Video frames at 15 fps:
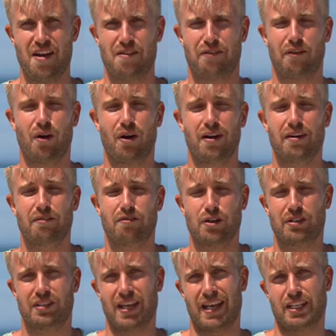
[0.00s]
For
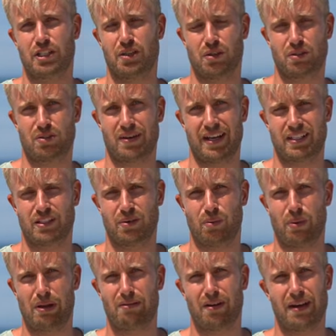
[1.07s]
rotational tricks,
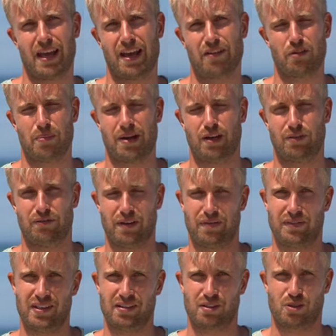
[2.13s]
we want to have about
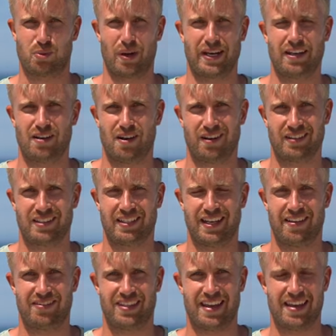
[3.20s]
15 to 20 knots
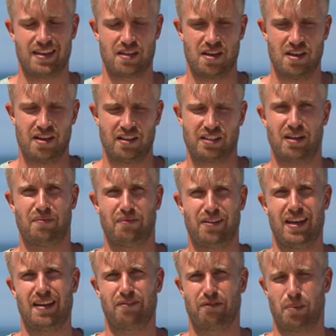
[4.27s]
and take
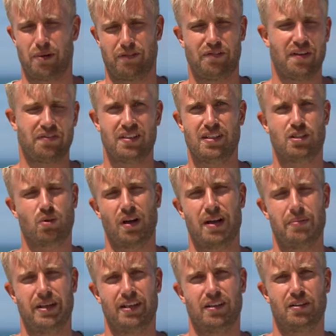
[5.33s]
something from a 15 square
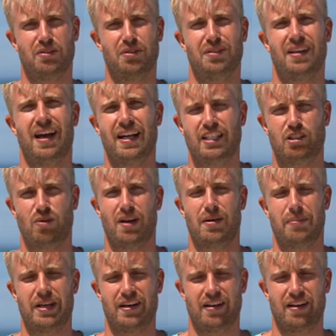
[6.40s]
meter to 9 square
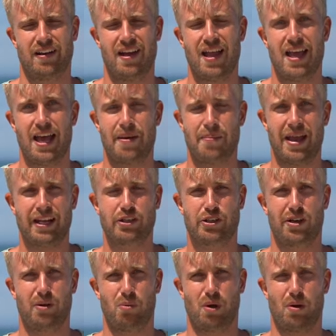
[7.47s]
meter and make
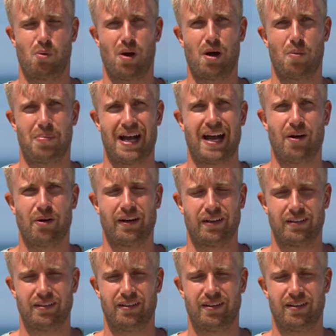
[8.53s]
sure we're well powered.